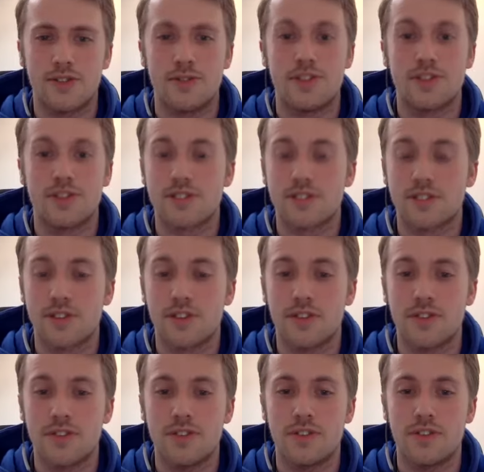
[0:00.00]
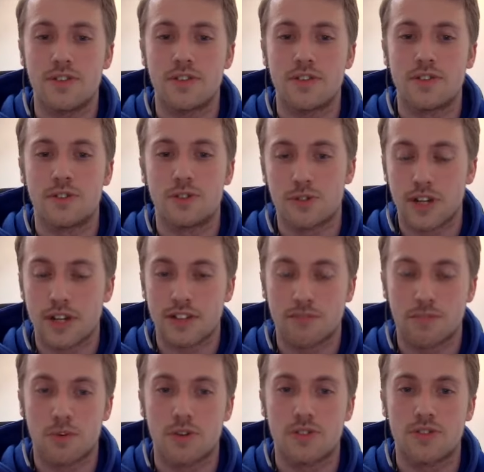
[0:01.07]
deserve to train
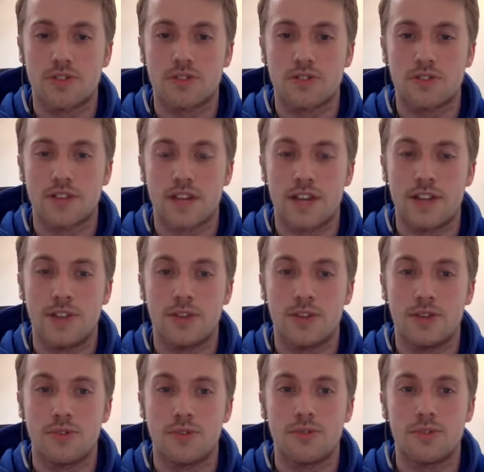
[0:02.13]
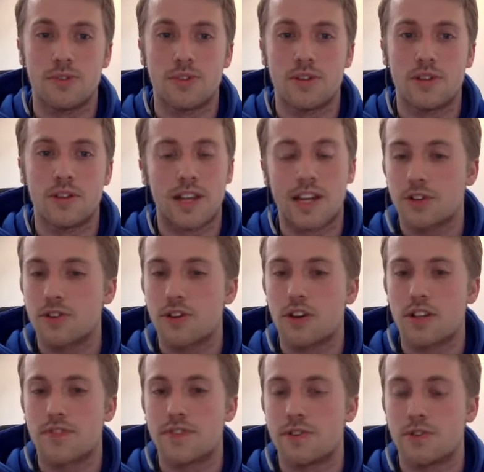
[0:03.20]
sports and do like
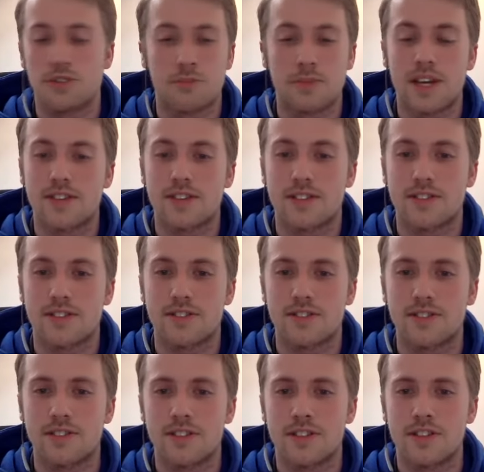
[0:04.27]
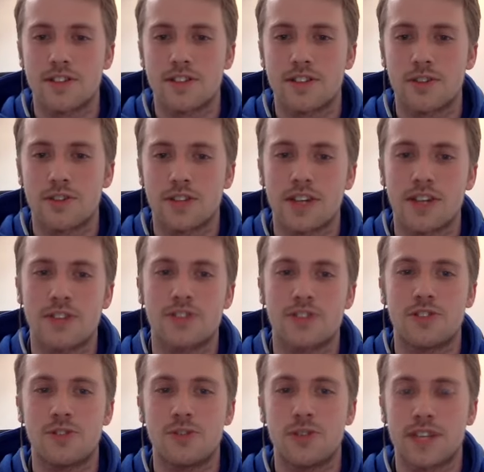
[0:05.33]
CrossFit or gymnastics. Mm-hmm. You can't
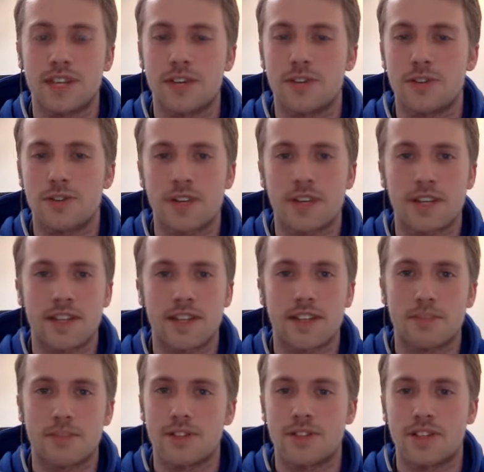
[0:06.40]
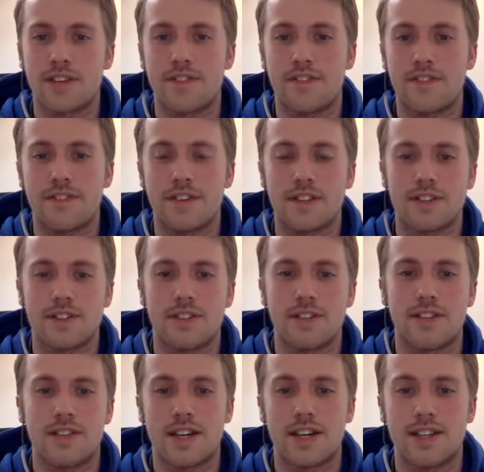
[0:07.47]
just do that kind of training and expect to get fit.
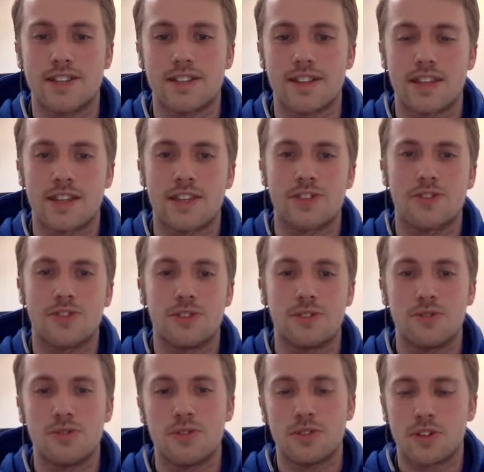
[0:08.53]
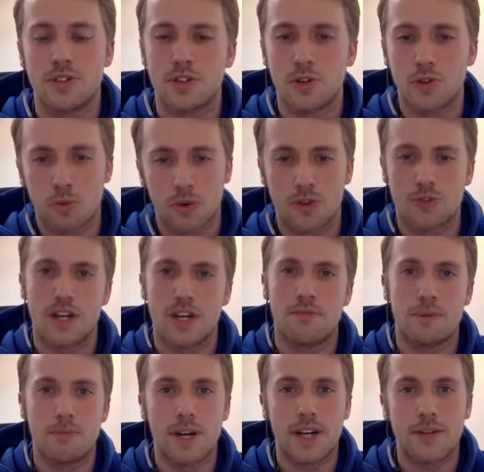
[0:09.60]
That is the thing that you do once you have
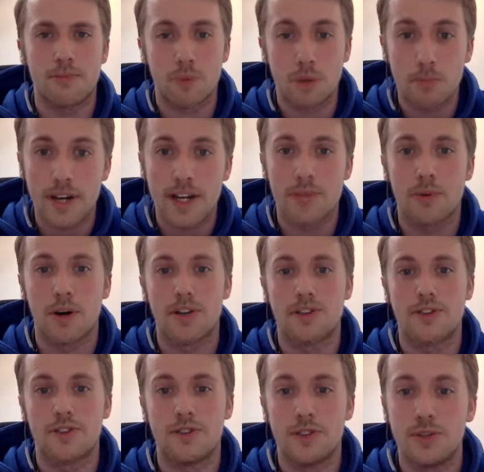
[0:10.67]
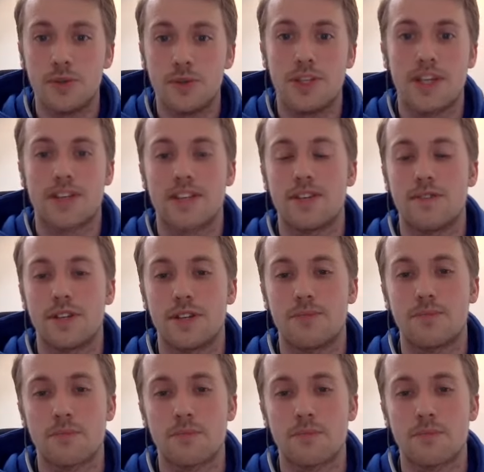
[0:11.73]
prepared the body to do the activity.